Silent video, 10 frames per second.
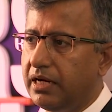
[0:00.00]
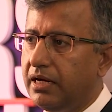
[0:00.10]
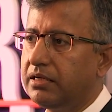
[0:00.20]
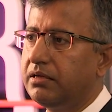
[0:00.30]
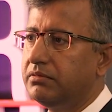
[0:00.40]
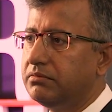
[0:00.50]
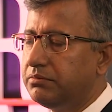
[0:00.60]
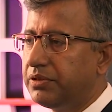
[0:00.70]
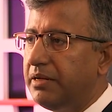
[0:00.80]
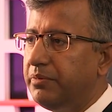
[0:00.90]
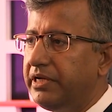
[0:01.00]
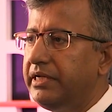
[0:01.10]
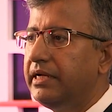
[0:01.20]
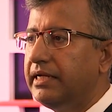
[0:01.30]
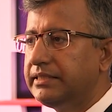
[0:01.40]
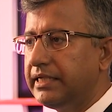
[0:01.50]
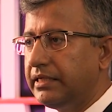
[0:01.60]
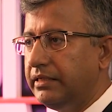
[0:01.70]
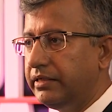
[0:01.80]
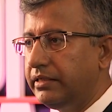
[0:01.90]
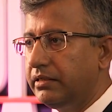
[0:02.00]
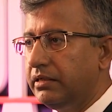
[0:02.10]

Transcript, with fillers: are primary and secondary.